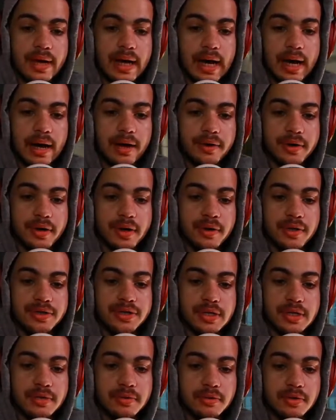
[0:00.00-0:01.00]
I don't know. I
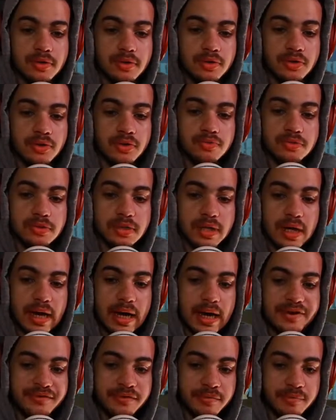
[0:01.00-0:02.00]
think Duke and
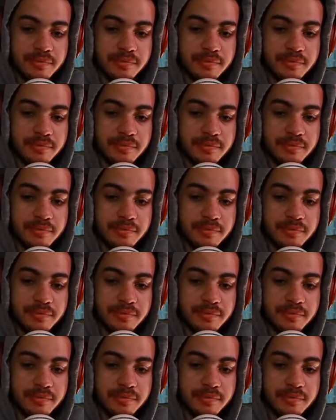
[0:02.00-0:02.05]
Kai have